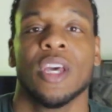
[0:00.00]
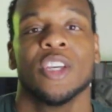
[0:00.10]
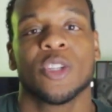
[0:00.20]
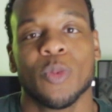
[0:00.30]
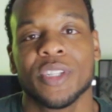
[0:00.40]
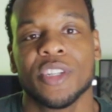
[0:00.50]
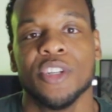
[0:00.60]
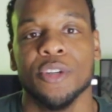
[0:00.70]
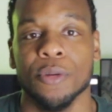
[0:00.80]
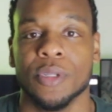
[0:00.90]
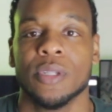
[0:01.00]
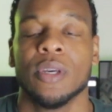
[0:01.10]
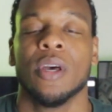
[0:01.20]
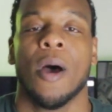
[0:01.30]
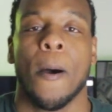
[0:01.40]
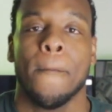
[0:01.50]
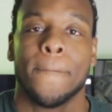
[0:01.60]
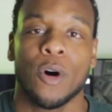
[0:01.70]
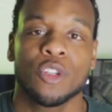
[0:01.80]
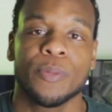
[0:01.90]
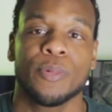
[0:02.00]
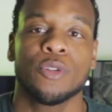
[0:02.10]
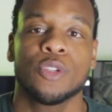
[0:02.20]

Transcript: So what's the news? Multiple